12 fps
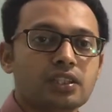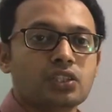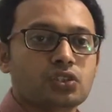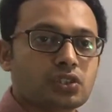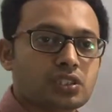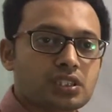
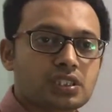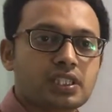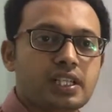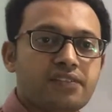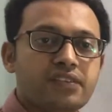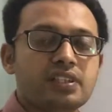So this is a
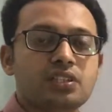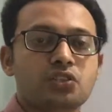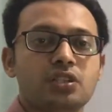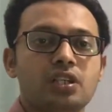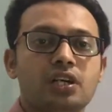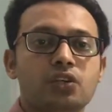
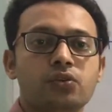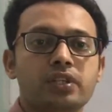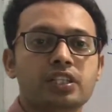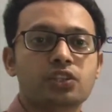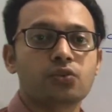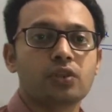definition
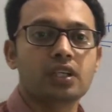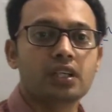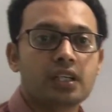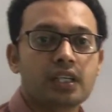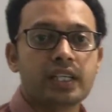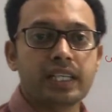according to a